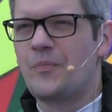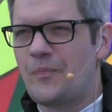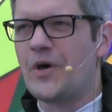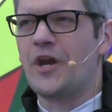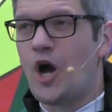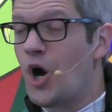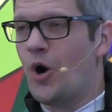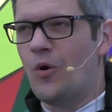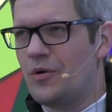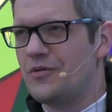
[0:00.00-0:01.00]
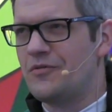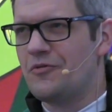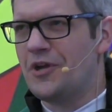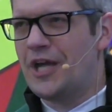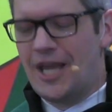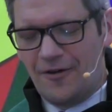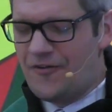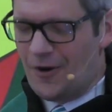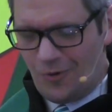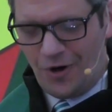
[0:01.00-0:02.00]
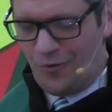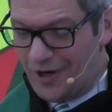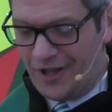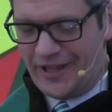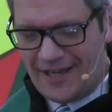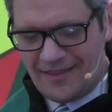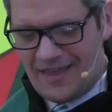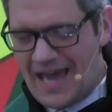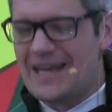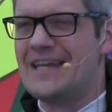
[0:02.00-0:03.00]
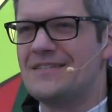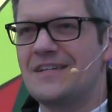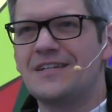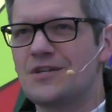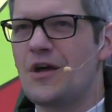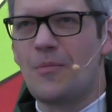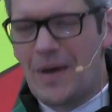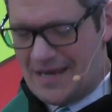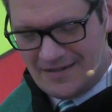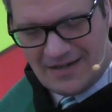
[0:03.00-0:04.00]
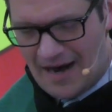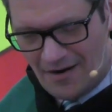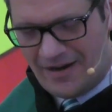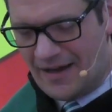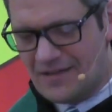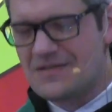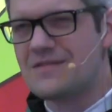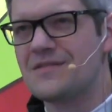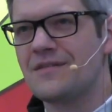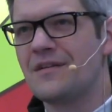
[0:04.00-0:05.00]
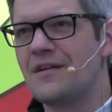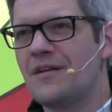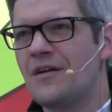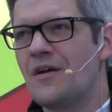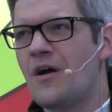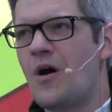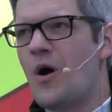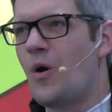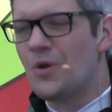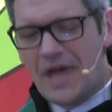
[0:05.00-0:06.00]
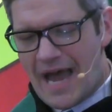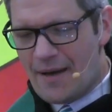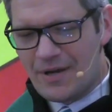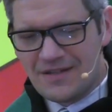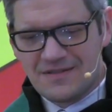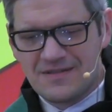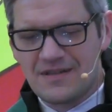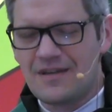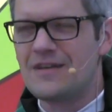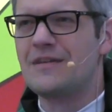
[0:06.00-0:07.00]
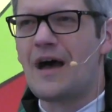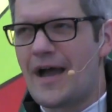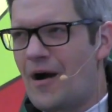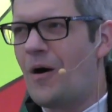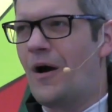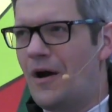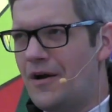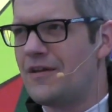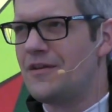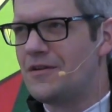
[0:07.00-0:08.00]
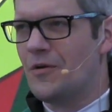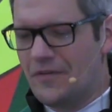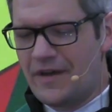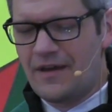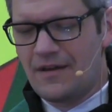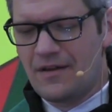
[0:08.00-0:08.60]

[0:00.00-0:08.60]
But oh, if it were really that easy to abandon our nets. Old habits die hard, don't they?